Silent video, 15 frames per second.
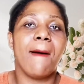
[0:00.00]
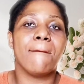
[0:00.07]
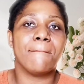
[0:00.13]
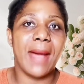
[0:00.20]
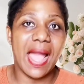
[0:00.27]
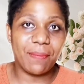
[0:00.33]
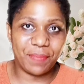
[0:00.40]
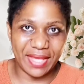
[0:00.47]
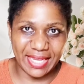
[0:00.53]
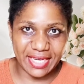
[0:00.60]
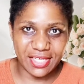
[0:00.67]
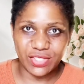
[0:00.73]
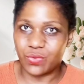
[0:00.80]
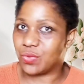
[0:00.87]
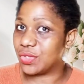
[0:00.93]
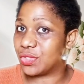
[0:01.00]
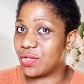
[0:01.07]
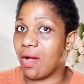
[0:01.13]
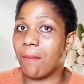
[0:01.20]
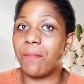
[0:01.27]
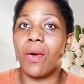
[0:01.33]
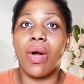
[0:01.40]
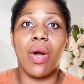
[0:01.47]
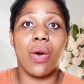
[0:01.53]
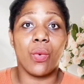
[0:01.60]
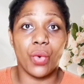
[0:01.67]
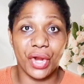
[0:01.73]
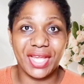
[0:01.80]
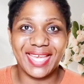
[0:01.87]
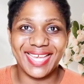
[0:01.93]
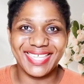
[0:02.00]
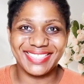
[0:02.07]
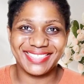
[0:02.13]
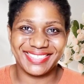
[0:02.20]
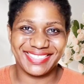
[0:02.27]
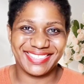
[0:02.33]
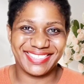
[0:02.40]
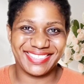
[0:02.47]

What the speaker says: my penis will stop working?